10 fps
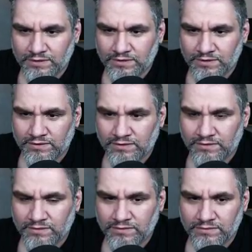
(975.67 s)
One
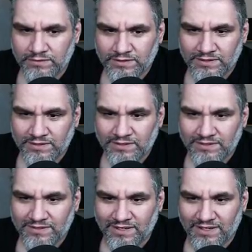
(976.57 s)
butt metric
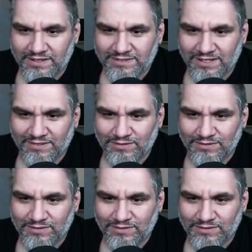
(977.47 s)
ton right. of...